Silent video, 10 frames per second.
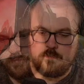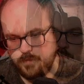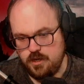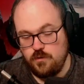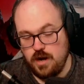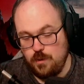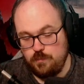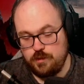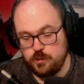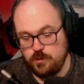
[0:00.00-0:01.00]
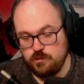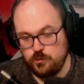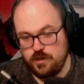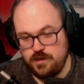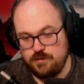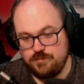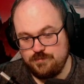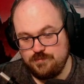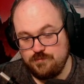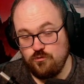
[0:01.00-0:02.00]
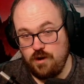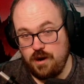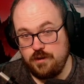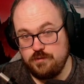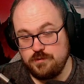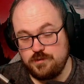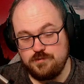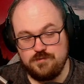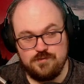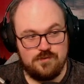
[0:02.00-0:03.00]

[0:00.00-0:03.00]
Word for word: You know what I would play Splinter Twin in? rhinos.